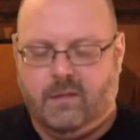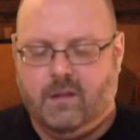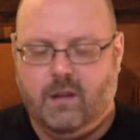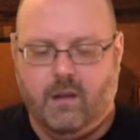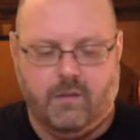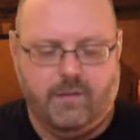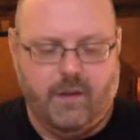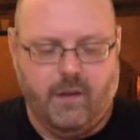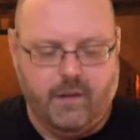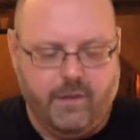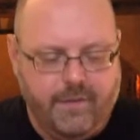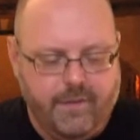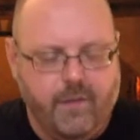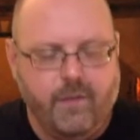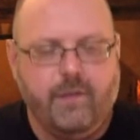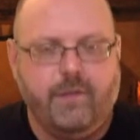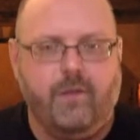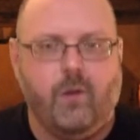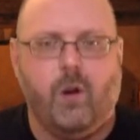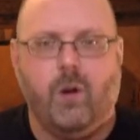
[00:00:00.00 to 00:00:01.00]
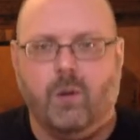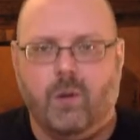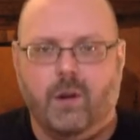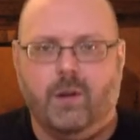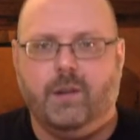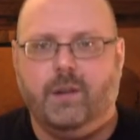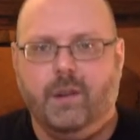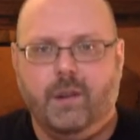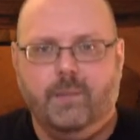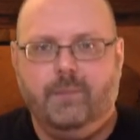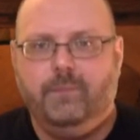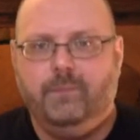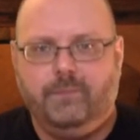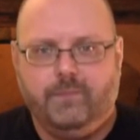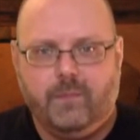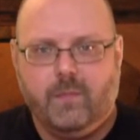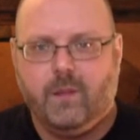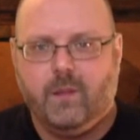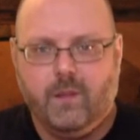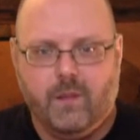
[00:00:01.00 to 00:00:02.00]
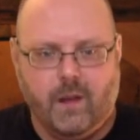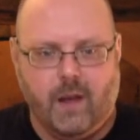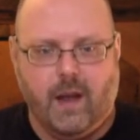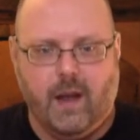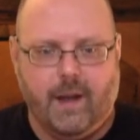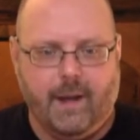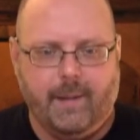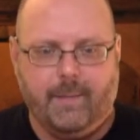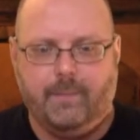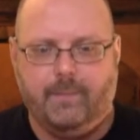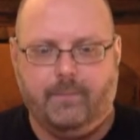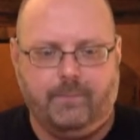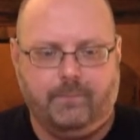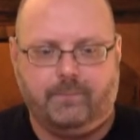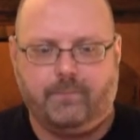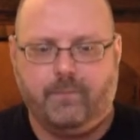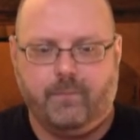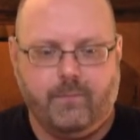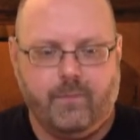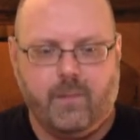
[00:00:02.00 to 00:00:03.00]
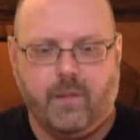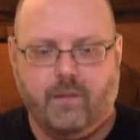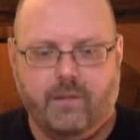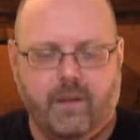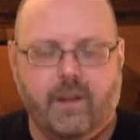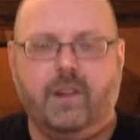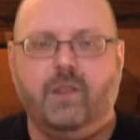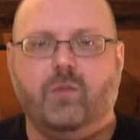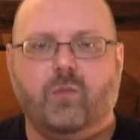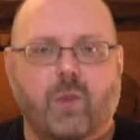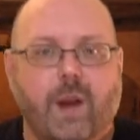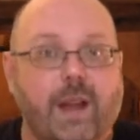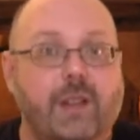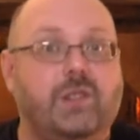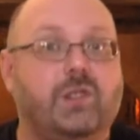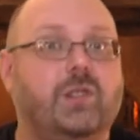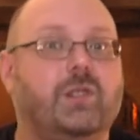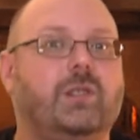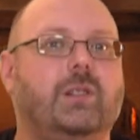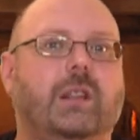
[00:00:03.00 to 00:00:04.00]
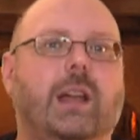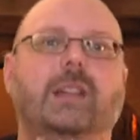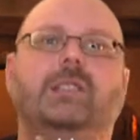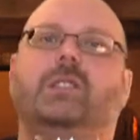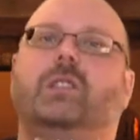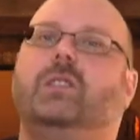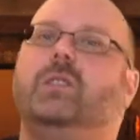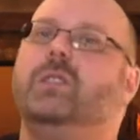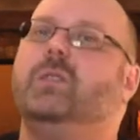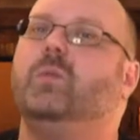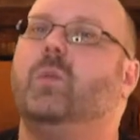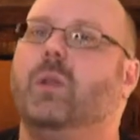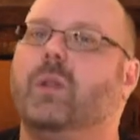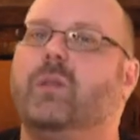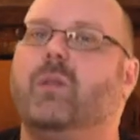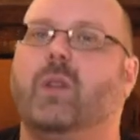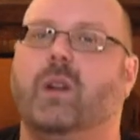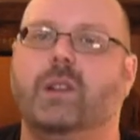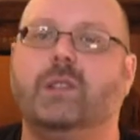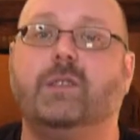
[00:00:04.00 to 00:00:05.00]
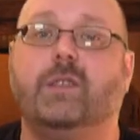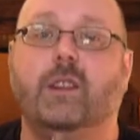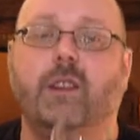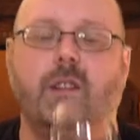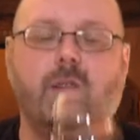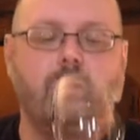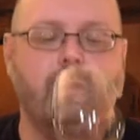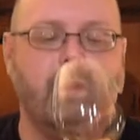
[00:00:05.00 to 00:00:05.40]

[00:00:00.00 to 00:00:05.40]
You know, very fruit forward, um, very rich. That's a good word for it. It's very